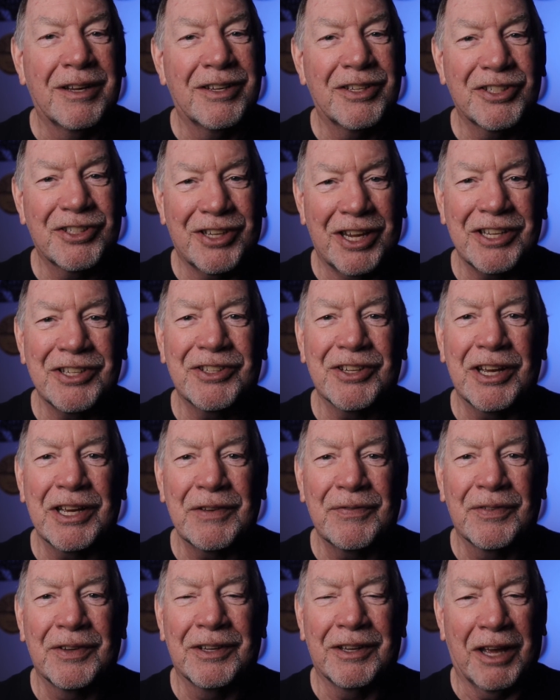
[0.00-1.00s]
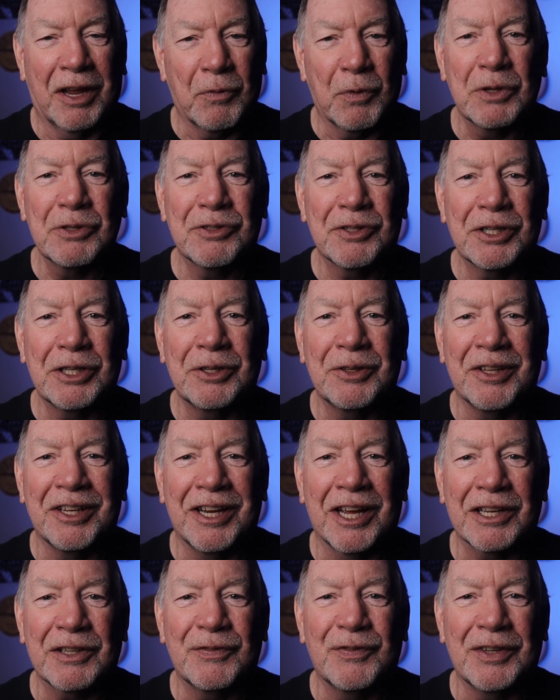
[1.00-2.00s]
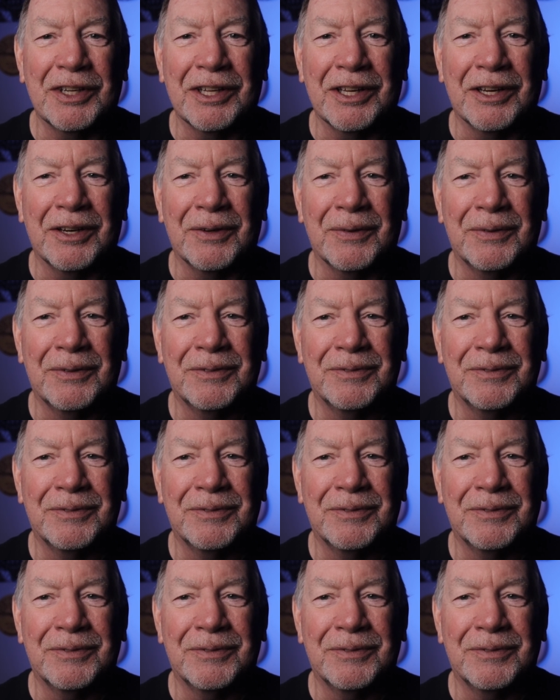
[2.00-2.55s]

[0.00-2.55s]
Stay safe, and we'll see you in the next video.